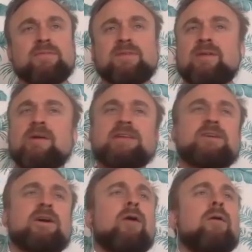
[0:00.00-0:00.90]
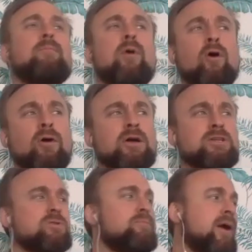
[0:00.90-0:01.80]
anyone has a go at
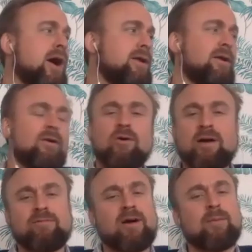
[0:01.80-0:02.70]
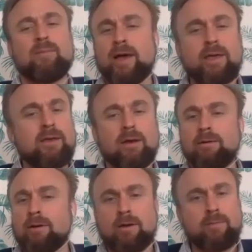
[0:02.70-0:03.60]
Boris or Biden or whoever, I'm like, you
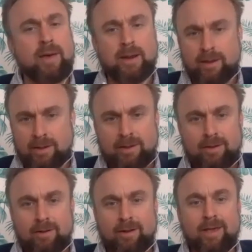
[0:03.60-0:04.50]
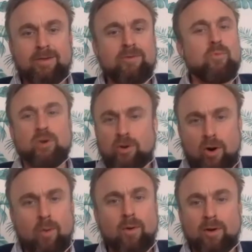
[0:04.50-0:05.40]
don't know, man. Like, you would
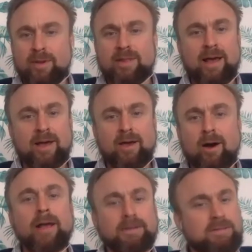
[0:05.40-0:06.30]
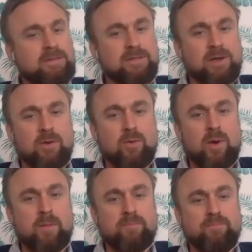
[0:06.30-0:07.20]
not want to be that guy.
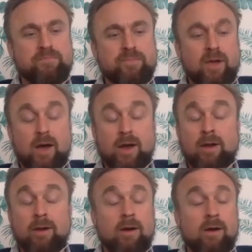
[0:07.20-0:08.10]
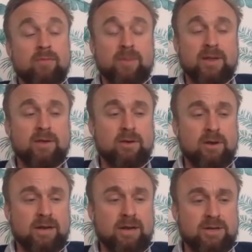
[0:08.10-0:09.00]
So I don't know if I'm any good
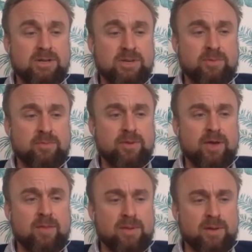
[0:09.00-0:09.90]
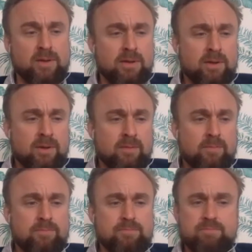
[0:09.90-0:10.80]
at leadership. I'm becoming
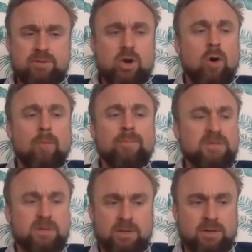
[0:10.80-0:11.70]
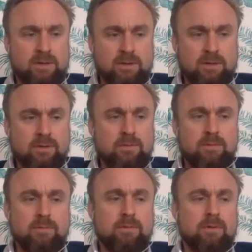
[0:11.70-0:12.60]
competent
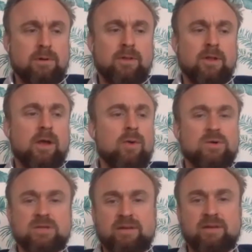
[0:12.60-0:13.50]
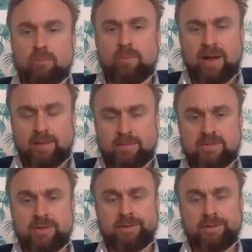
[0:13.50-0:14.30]
at the lowest level, perhaps.